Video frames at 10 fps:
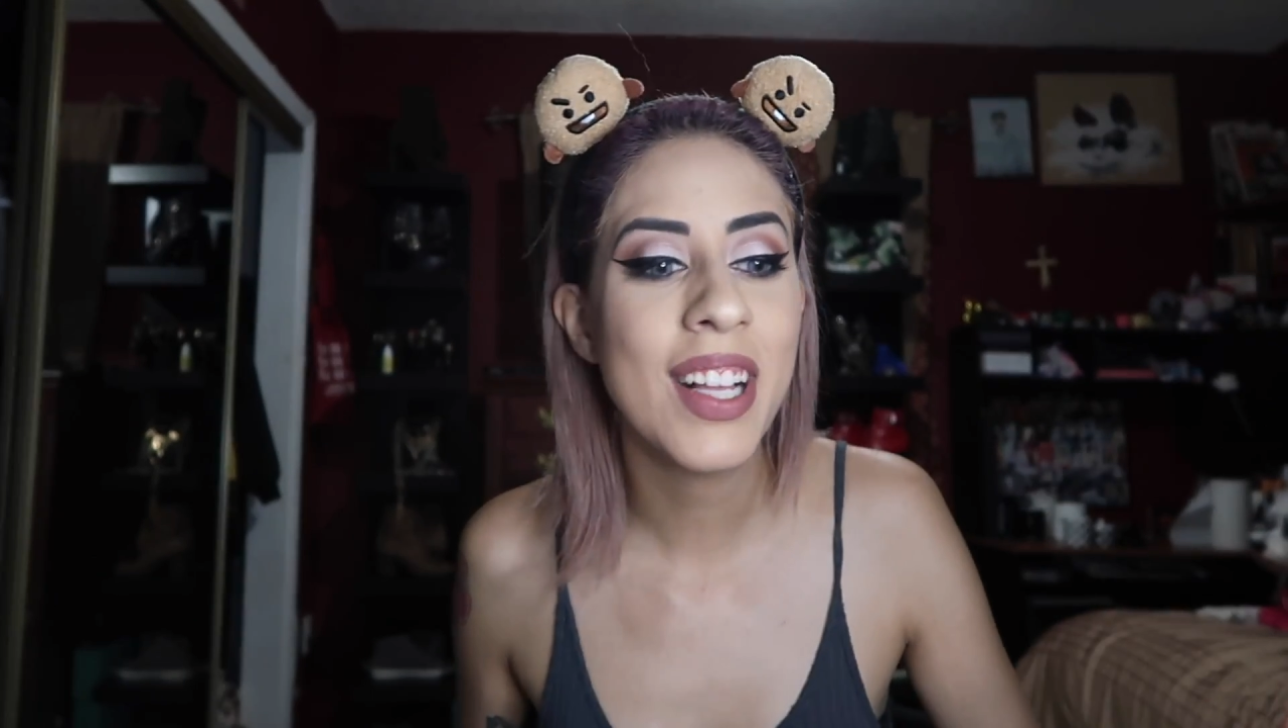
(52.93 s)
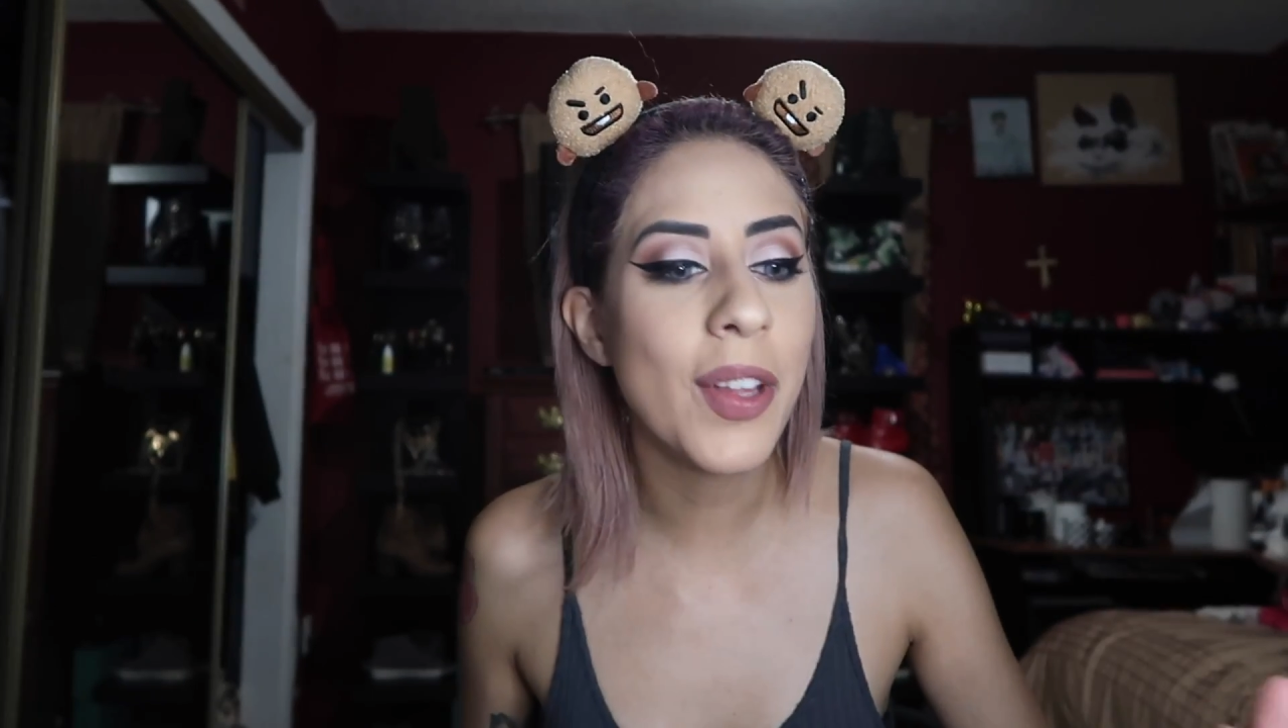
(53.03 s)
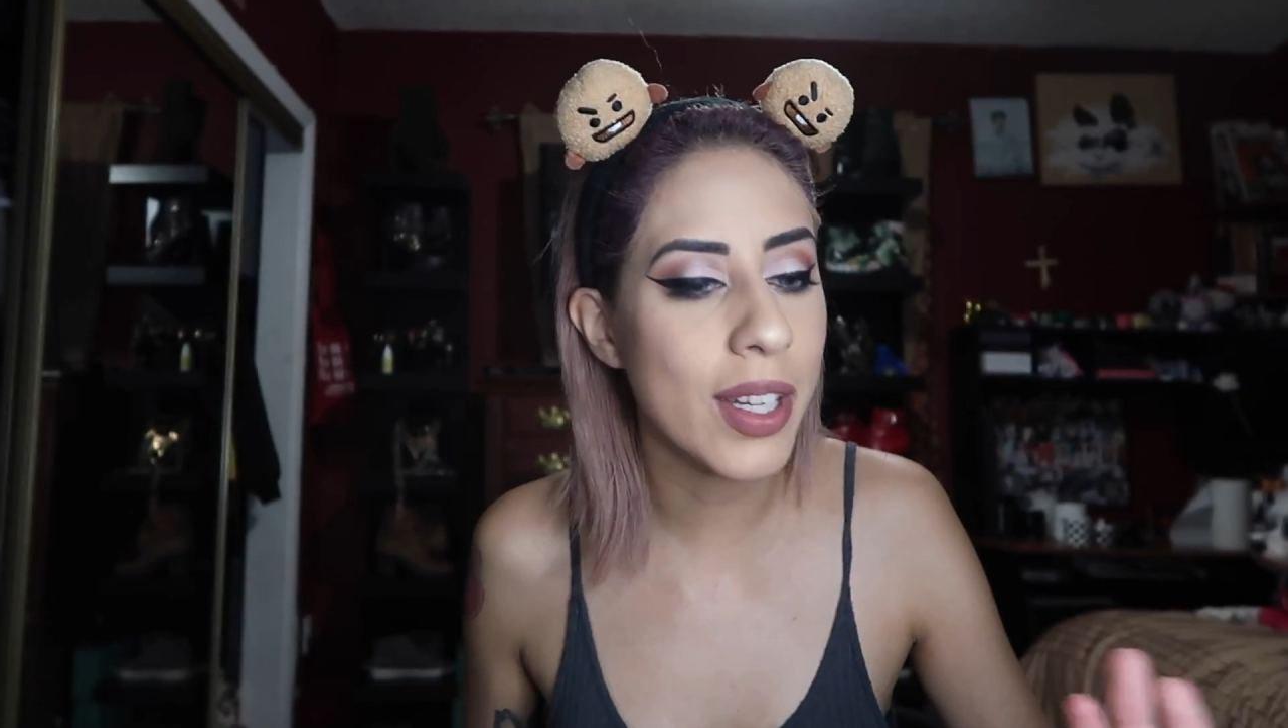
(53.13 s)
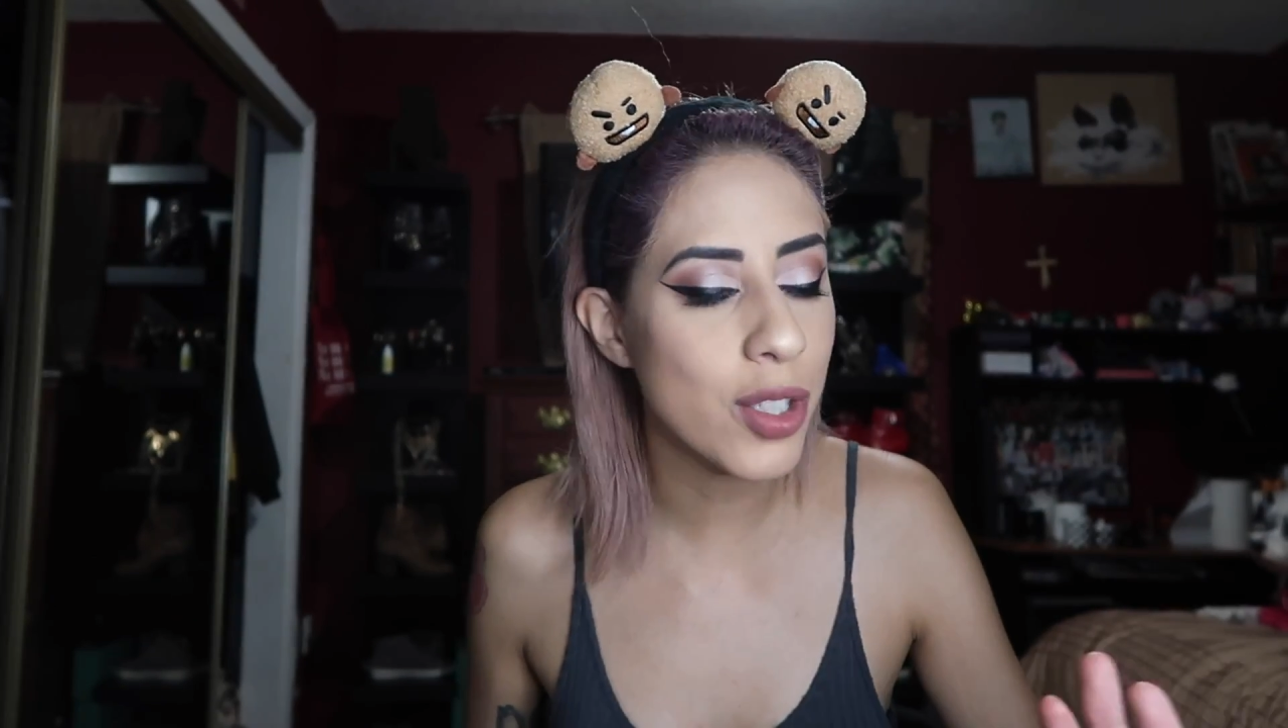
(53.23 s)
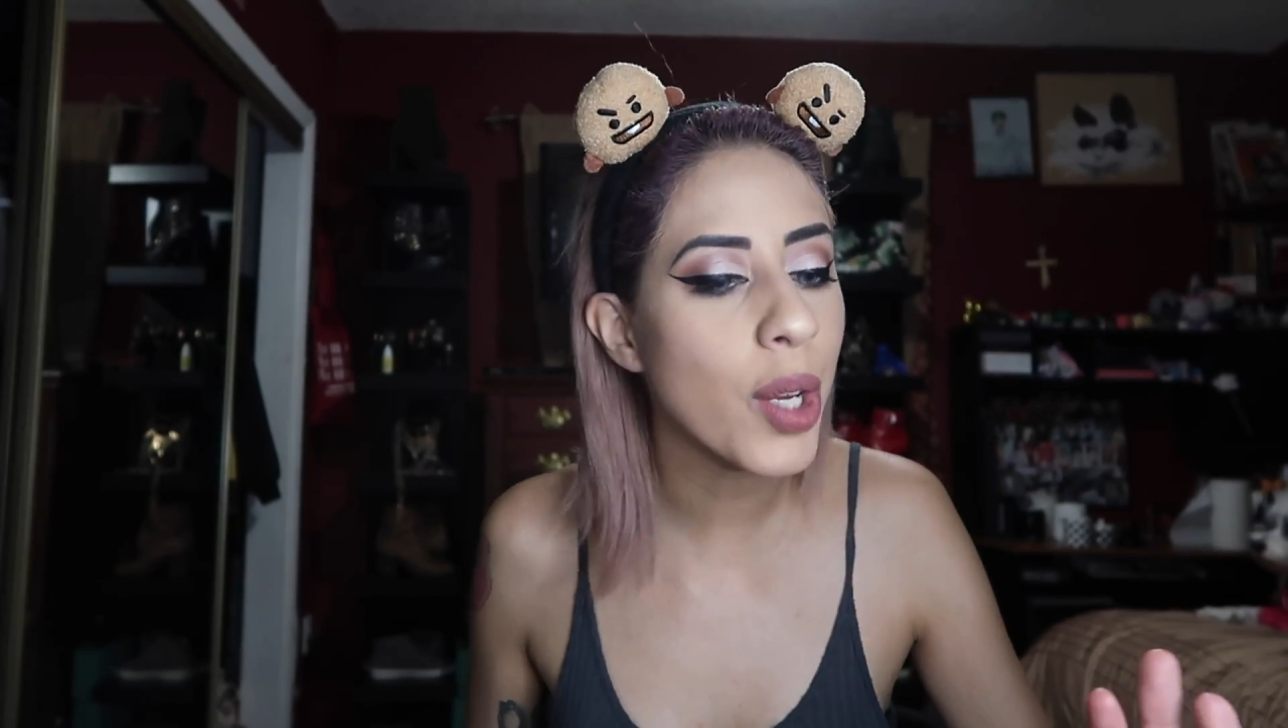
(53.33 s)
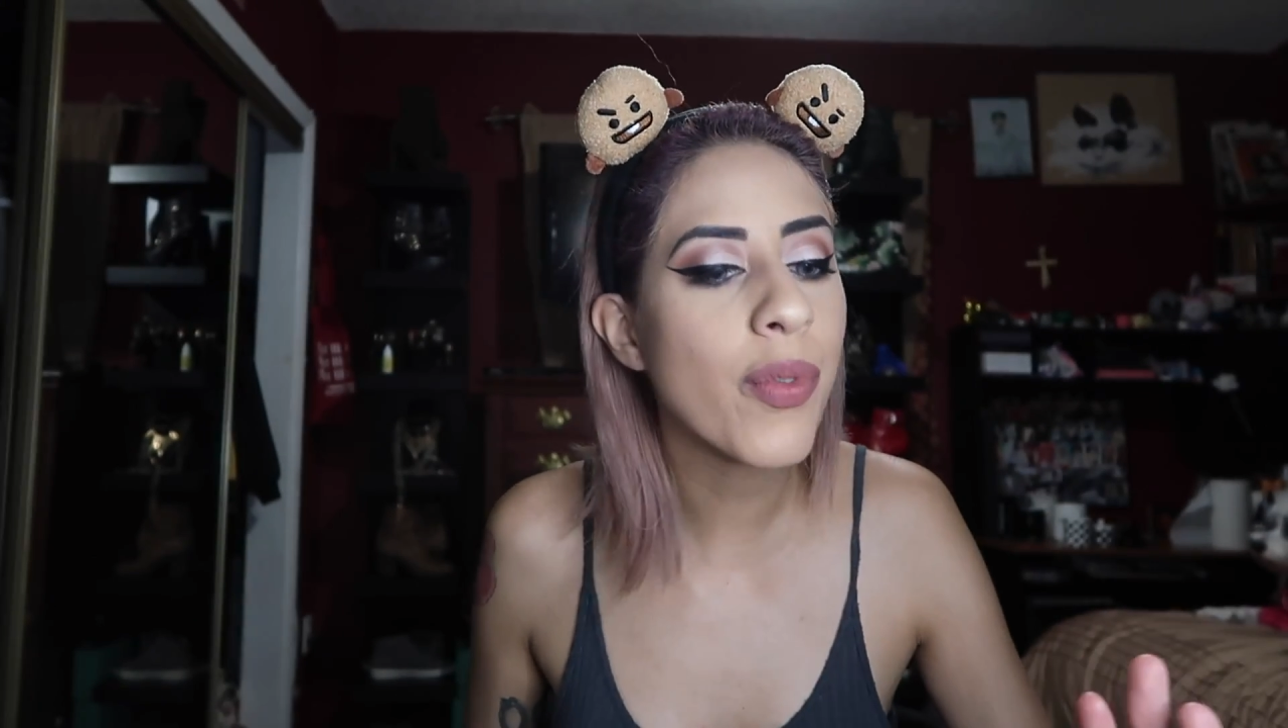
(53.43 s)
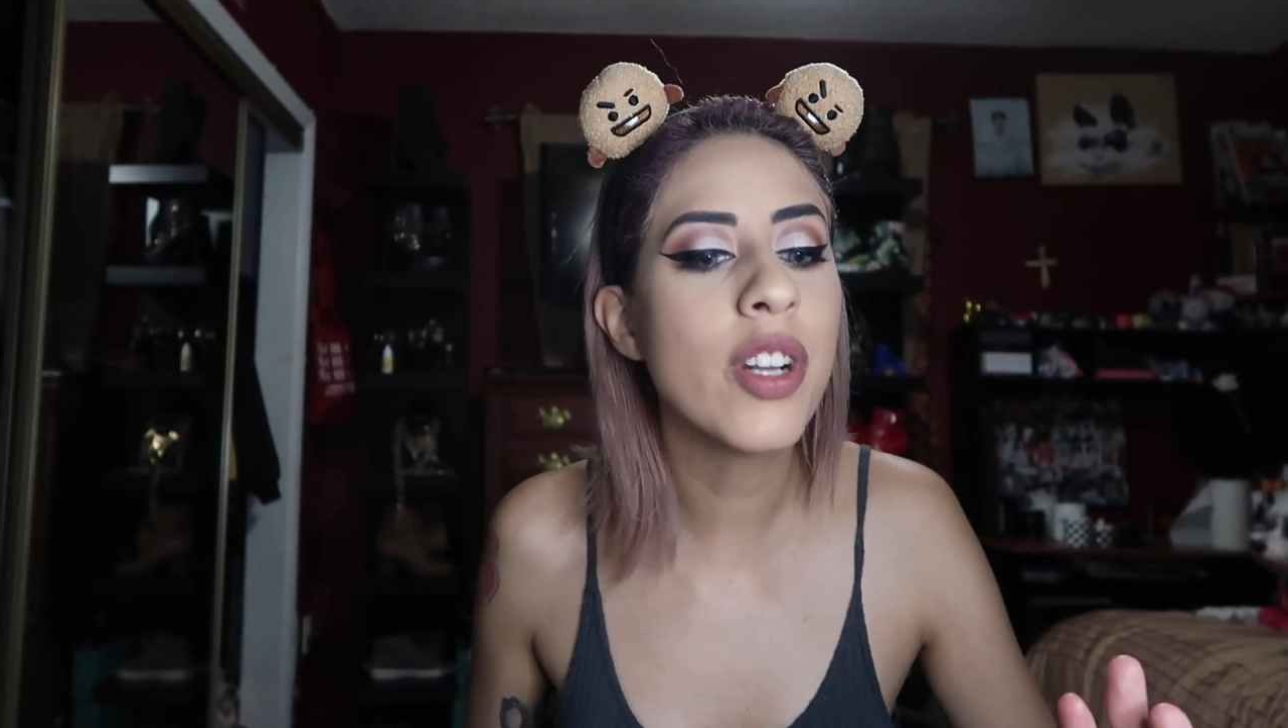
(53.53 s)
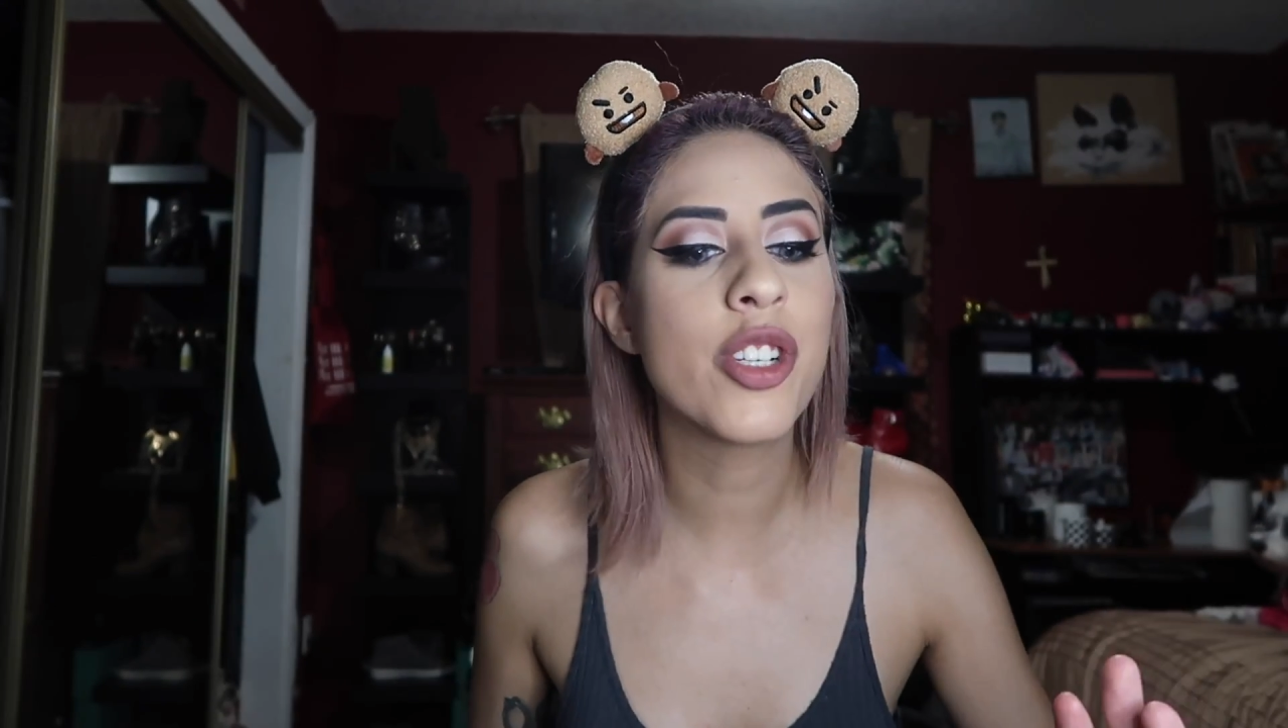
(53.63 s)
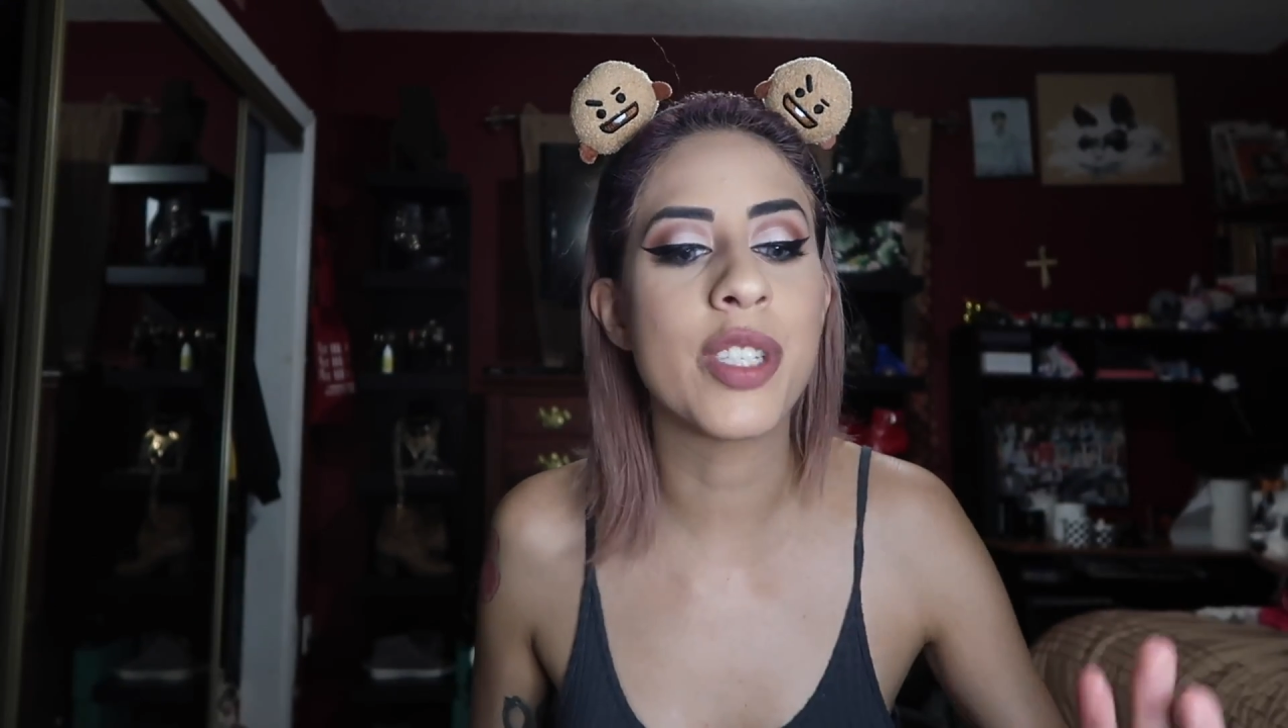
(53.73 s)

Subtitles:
Like, Gfriend